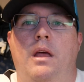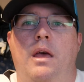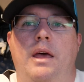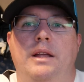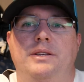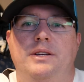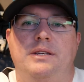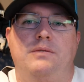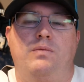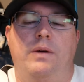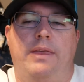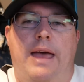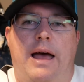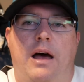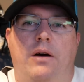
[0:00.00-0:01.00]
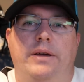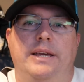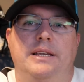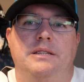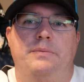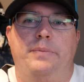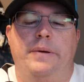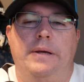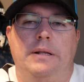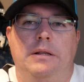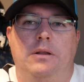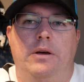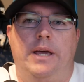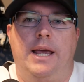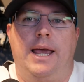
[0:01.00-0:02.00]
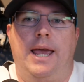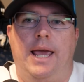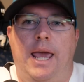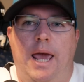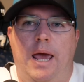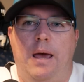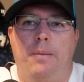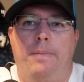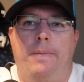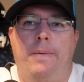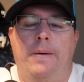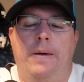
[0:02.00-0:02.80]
just with how he's been looking at camp.